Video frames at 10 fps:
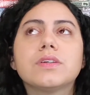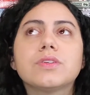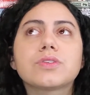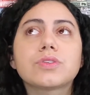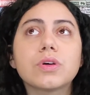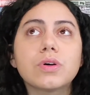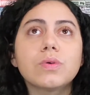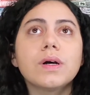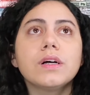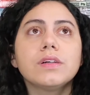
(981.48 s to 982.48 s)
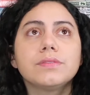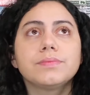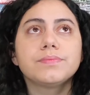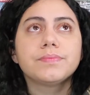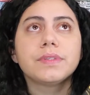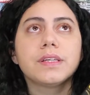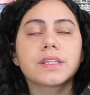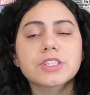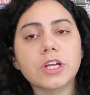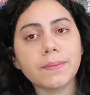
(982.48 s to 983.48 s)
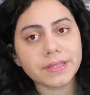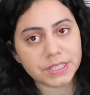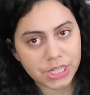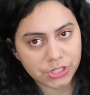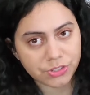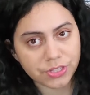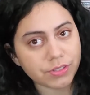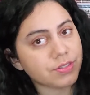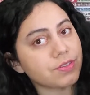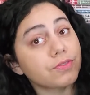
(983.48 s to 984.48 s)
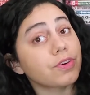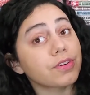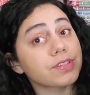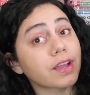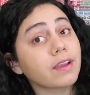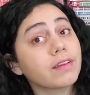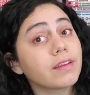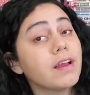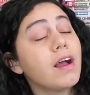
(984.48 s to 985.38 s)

so let's talk about the teacherness for a second.